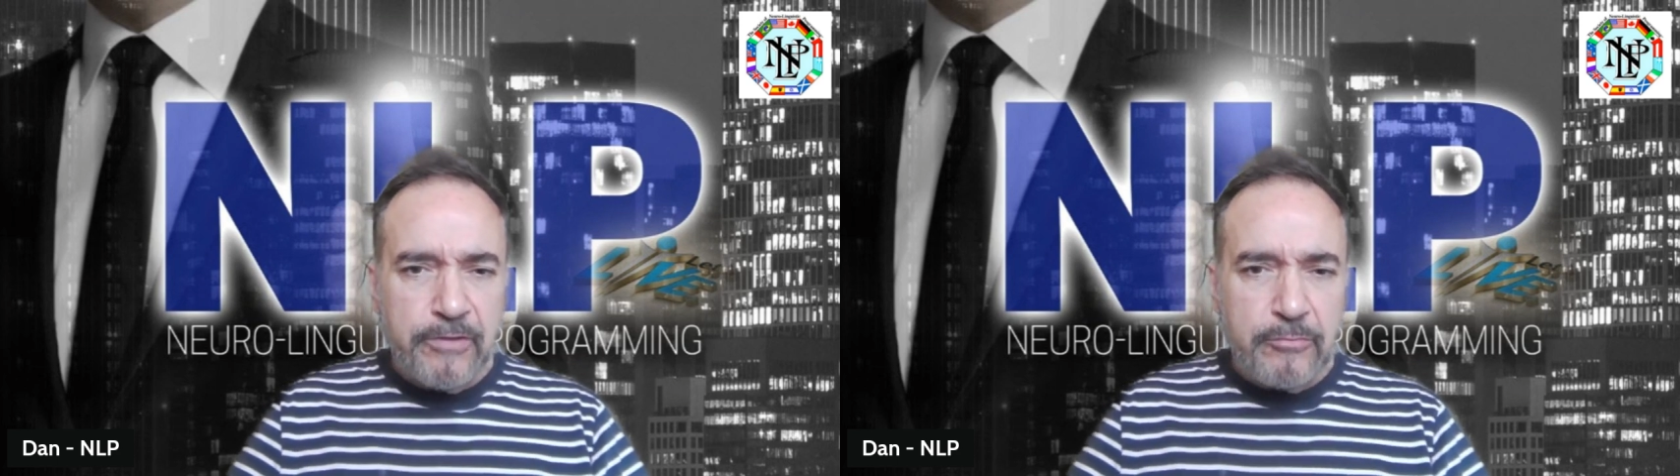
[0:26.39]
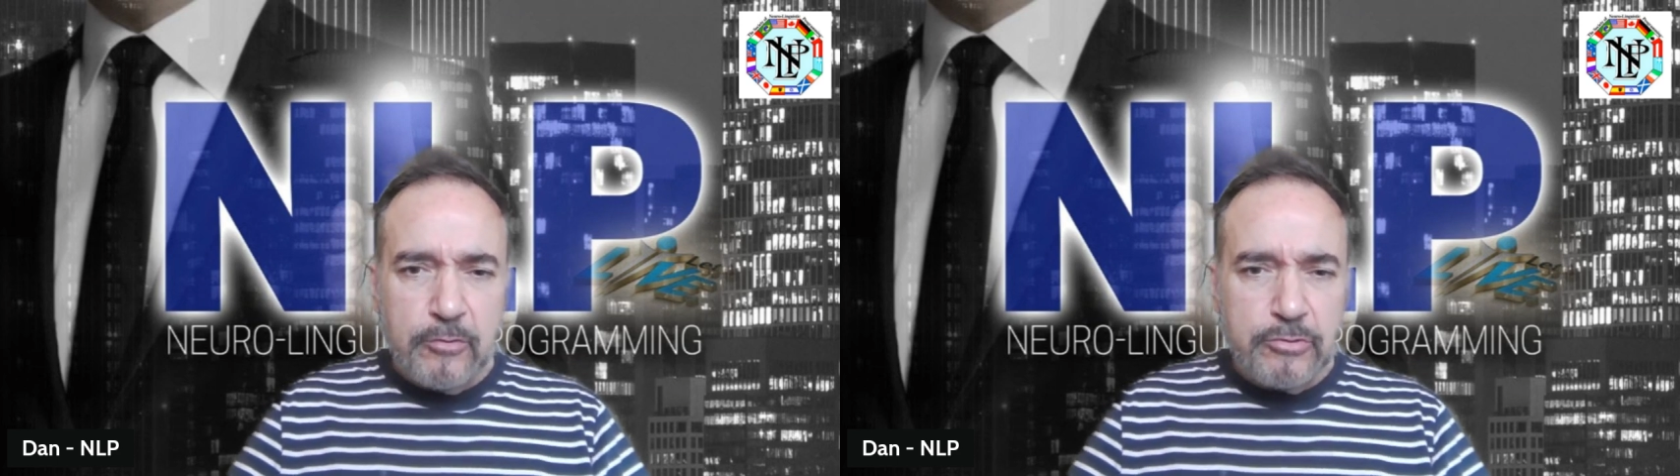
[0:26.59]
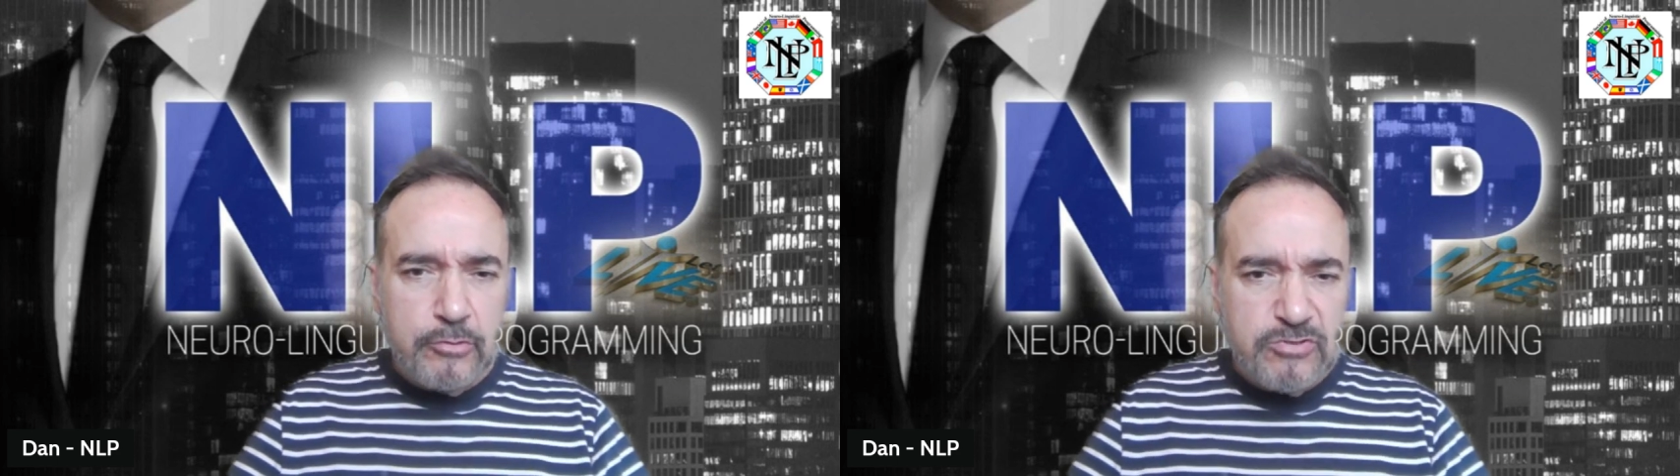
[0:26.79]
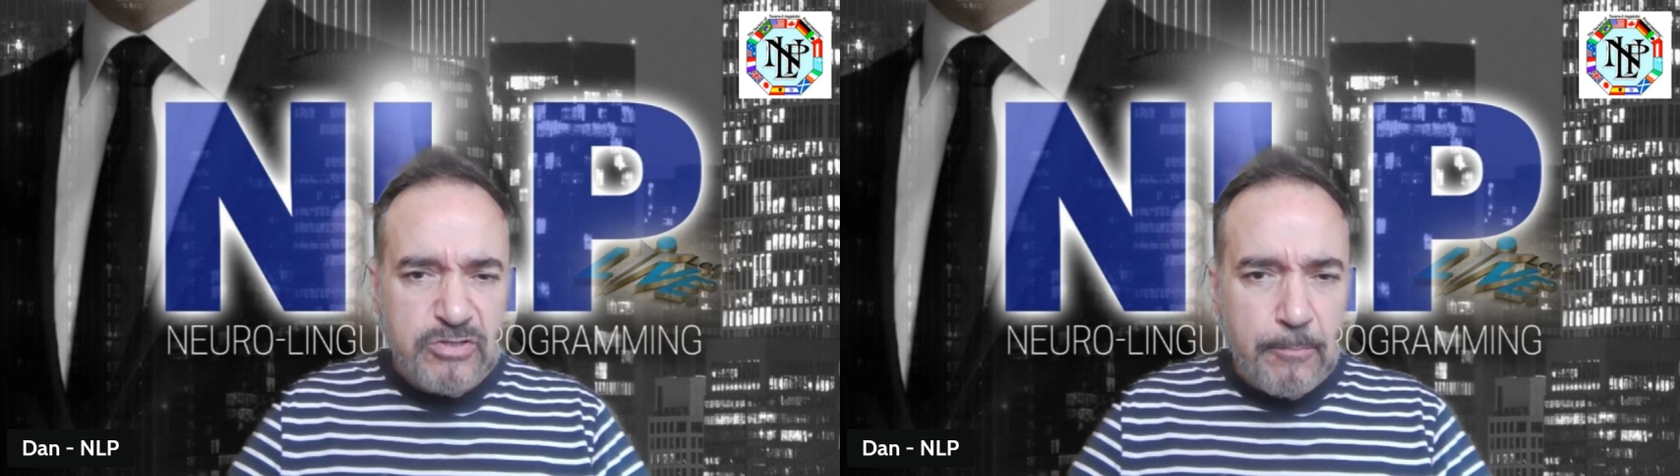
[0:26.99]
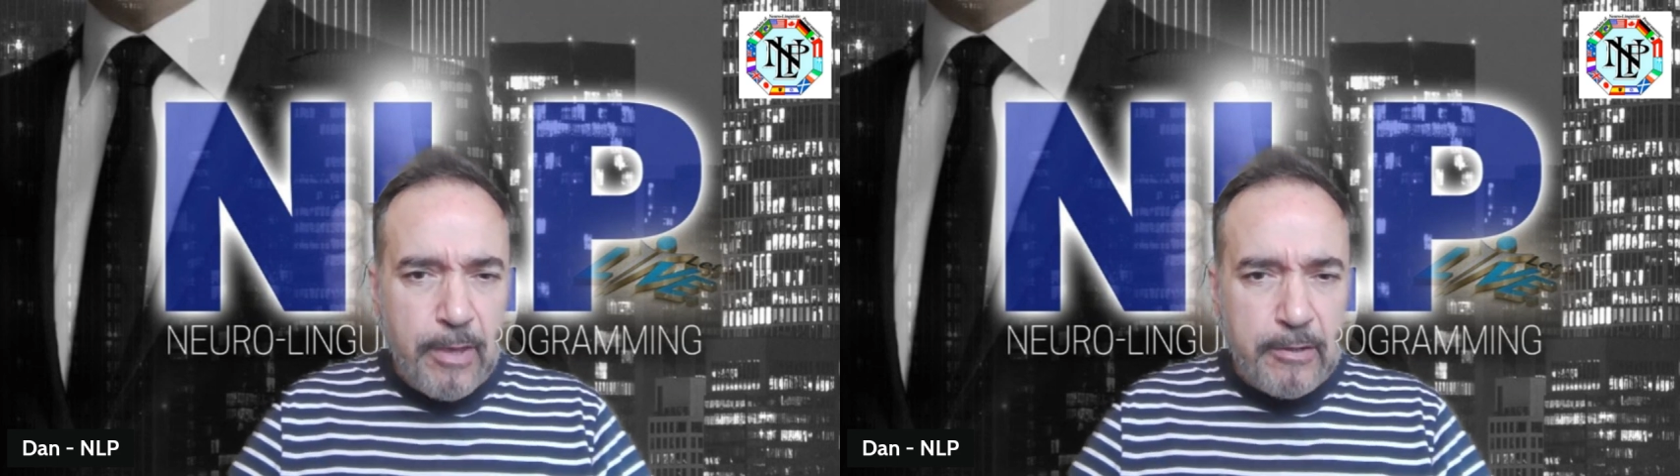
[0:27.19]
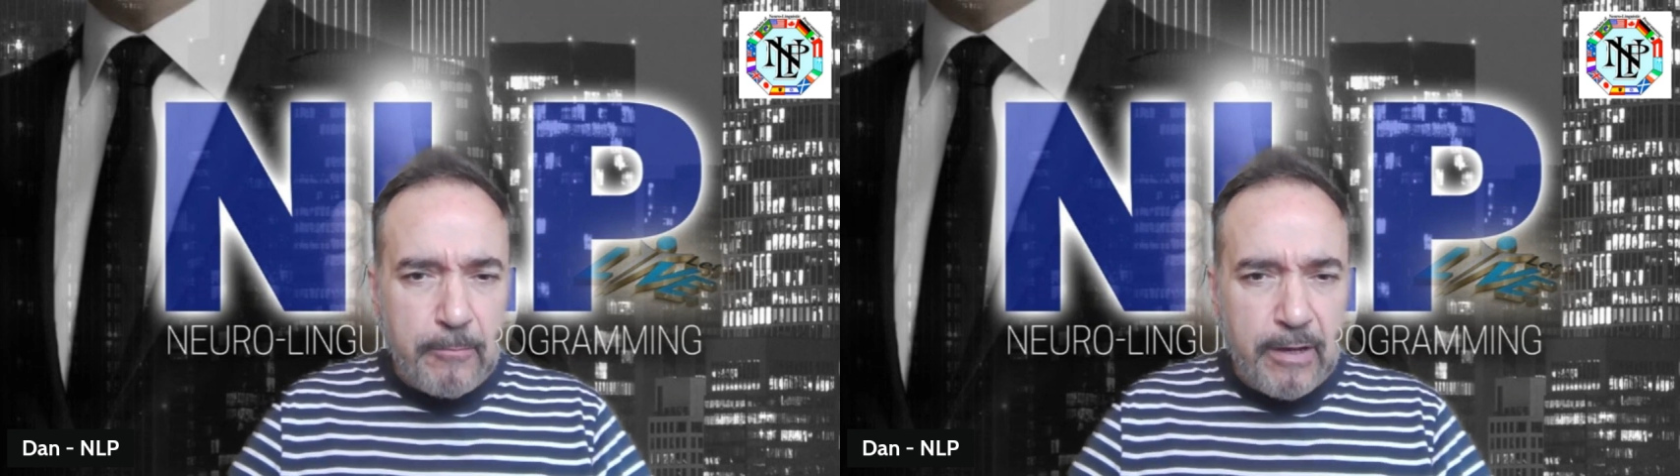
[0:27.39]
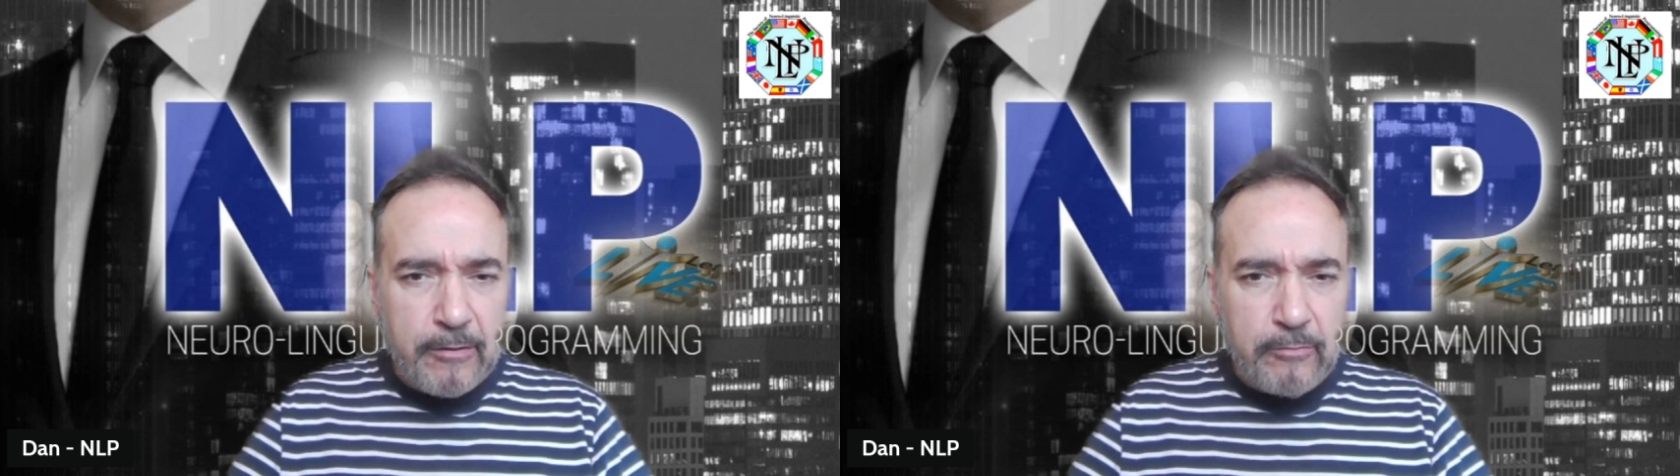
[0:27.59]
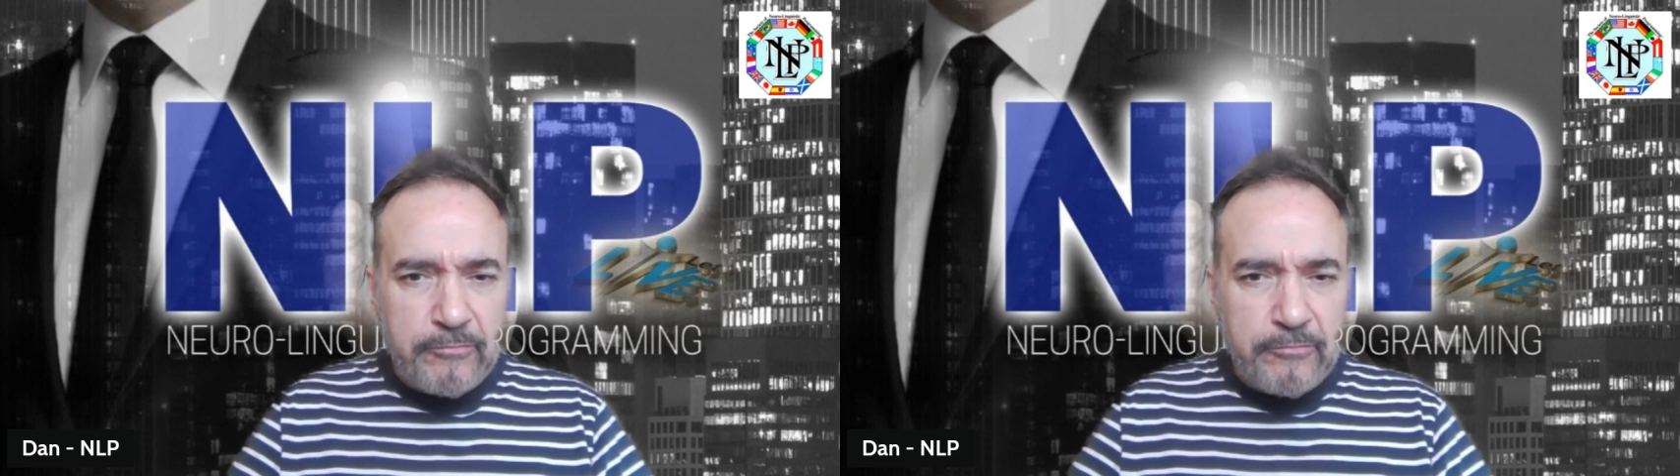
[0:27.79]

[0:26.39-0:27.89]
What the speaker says: that don't use the meta model